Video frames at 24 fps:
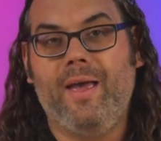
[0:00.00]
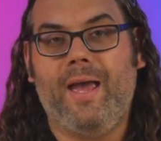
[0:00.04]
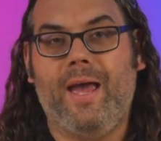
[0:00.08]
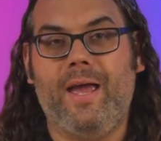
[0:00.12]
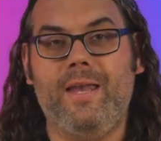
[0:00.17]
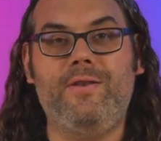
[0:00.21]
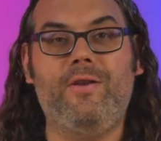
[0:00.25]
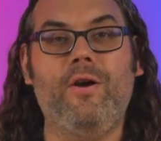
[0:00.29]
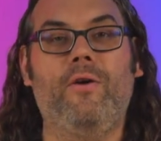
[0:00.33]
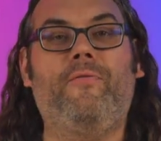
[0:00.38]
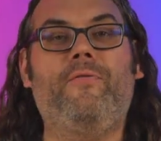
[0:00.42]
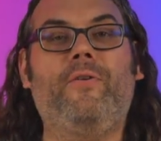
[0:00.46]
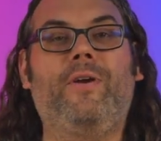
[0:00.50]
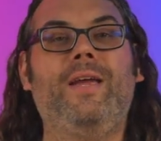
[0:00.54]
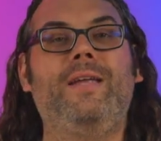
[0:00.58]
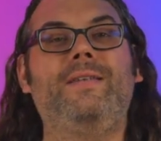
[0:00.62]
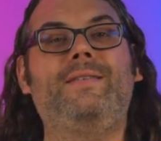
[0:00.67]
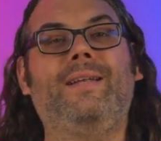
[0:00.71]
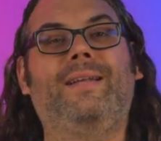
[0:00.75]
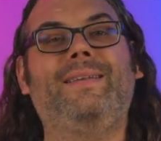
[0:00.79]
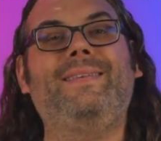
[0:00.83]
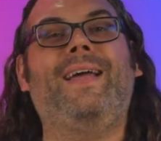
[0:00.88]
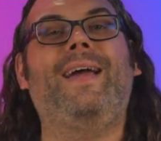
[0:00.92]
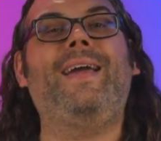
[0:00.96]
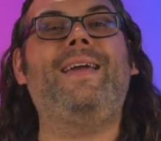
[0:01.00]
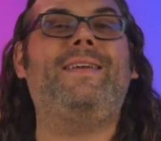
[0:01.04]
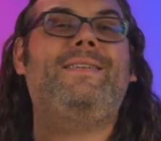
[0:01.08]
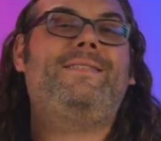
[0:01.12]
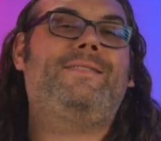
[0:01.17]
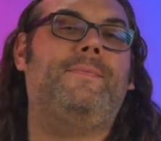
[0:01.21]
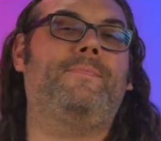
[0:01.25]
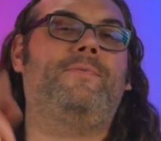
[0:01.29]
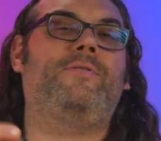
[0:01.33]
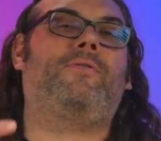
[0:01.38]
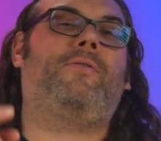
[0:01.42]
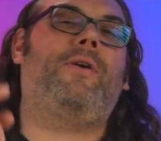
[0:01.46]
And don't forget to like,
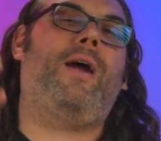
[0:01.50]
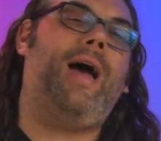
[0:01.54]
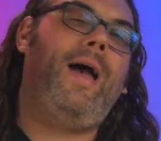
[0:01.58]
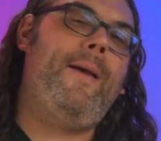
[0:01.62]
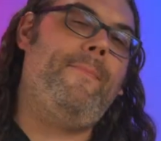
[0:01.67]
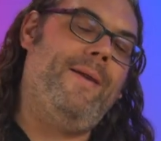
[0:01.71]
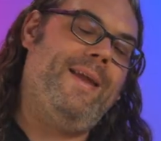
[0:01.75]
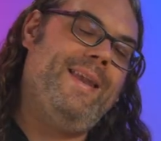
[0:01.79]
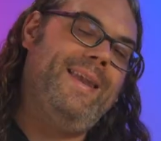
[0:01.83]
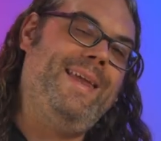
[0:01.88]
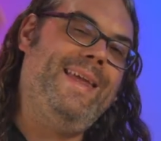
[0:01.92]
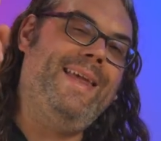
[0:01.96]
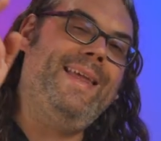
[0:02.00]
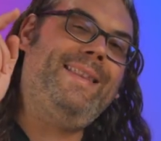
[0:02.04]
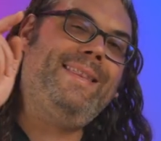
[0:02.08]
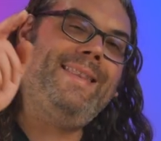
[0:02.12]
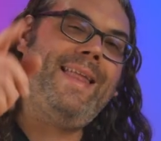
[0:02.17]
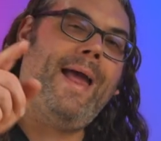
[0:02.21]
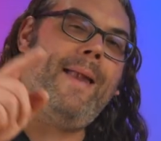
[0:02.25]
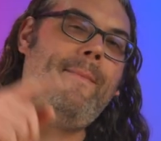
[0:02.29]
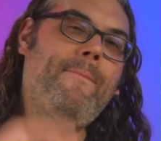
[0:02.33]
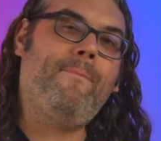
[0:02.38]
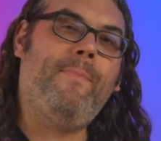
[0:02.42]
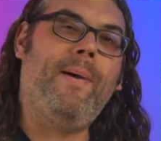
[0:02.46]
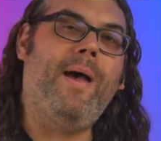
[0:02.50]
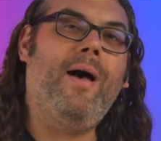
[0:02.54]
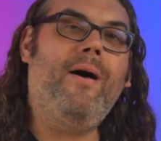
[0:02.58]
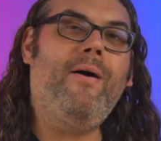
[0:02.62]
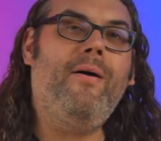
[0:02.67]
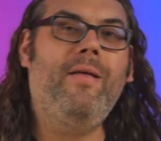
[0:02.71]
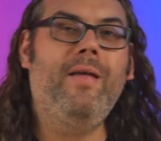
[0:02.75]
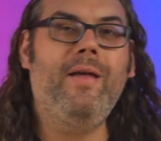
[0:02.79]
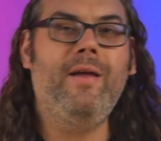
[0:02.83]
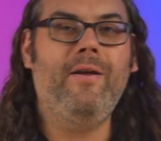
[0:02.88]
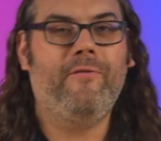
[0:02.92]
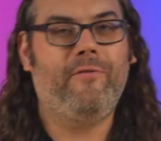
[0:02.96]
subscribe, and hit that
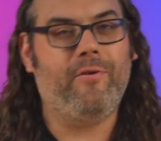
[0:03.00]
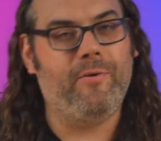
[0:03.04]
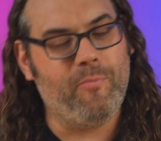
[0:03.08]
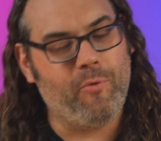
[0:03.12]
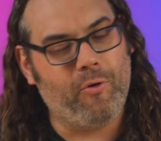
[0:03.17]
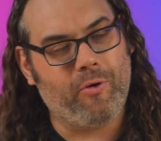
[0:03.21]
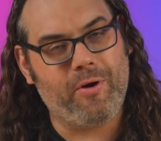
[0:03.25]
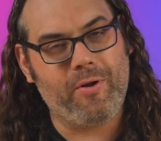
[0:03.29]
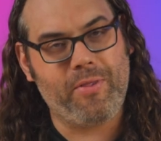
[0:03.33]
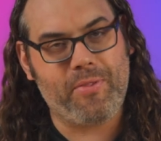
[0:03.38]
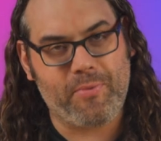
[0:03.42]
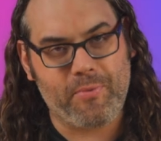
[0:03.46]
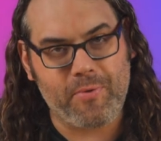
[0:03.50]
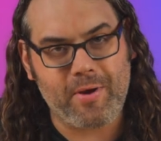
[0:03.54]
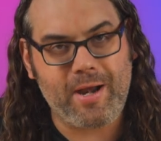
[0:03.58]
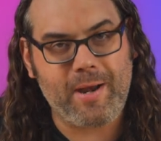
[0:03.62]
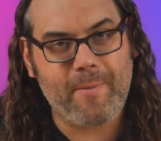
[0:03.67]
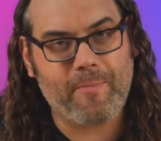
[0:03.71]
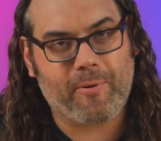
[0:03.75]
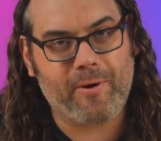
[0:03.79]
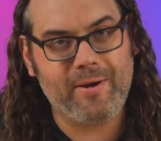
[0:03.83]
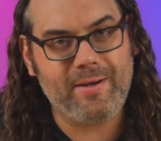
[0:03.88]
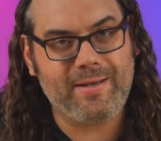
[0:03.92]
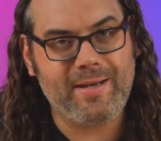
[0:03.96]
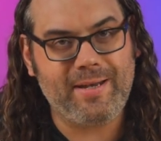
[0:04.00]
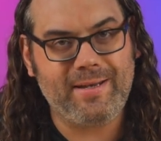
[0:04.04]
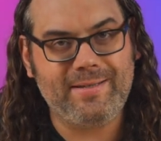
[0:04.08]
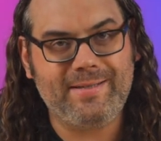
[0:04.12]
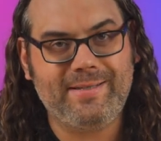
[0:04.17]
bell for more three D printing,